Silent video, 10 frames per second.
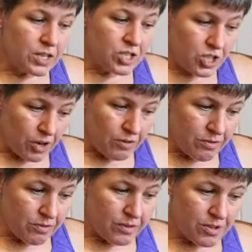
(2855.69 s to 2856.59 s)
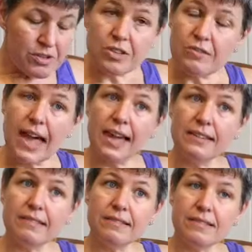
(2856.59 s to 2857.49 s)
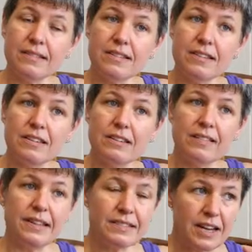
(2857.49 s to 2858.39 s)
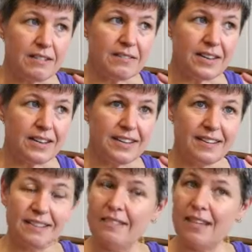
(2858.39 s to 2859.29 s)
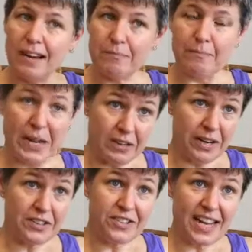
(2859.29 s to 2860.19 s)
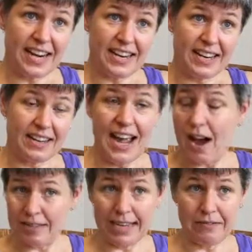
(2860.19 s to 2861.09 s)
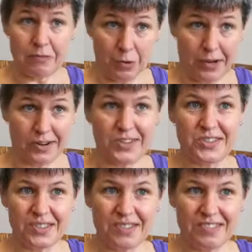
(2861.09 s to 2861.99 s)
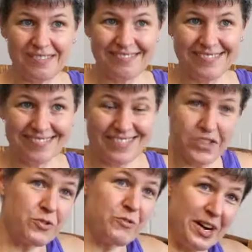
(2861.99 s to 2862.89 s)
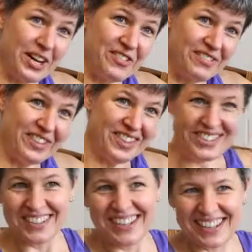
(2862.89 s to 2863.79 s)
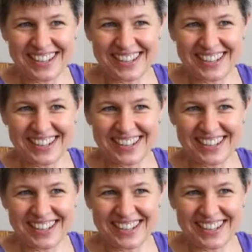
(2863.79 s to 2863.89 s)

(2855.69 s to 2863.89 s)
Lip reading: So that's, you know, that's kind of a better understanding how life works through red-eyed tree frogs.